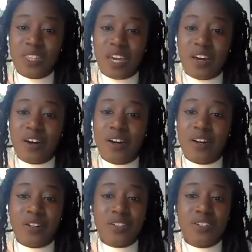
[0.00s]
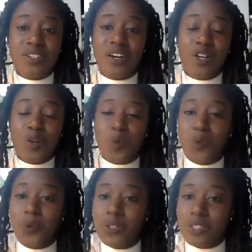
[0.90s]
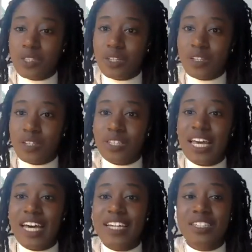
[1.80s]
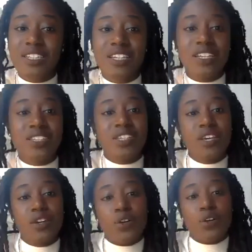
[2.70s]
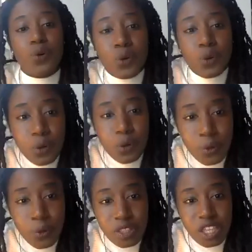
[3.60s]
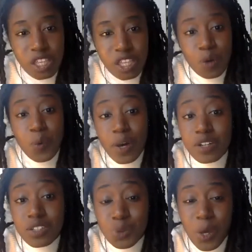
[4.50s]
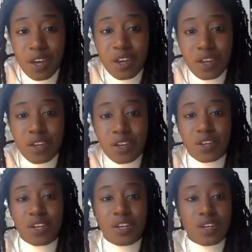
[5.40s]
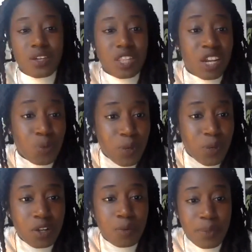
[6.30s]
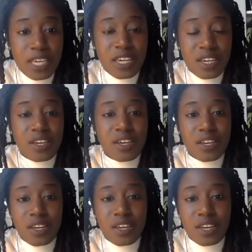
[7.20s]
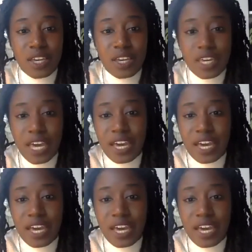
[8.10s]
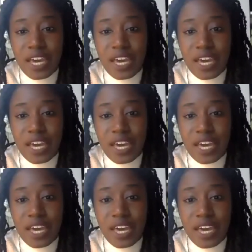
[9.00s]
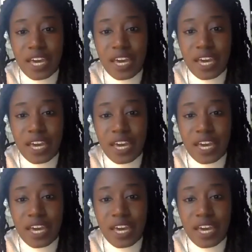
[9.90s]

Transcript: There are dark waters, landless, or there once were, and will be again, again,